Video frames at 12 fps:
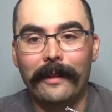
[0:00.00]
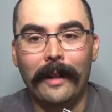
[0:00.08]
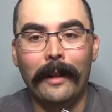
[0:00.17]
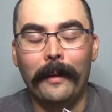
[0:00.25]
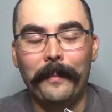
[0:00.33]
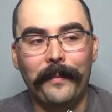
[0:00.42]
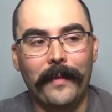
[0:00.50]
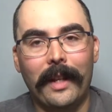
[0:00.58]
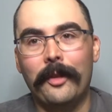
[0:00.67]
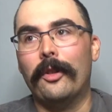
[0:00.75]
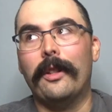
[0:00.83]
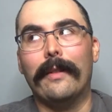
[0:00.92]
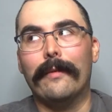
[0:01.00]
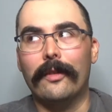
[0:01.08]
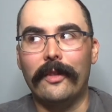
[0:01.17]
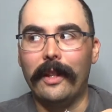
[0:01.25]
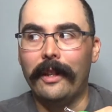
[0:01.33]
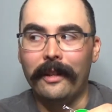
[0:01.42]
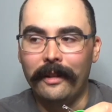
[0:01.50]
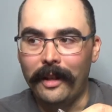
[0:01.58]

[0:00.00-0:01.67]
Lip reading: I should never say